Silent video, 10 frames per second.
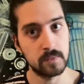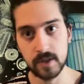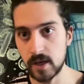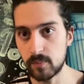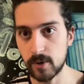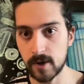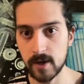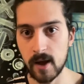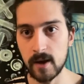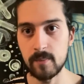keep working
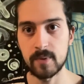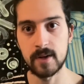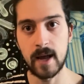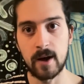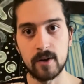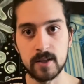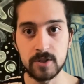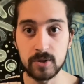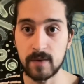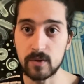on it, but now at
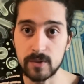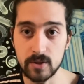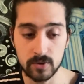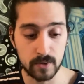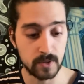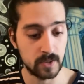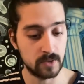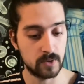least you have the resources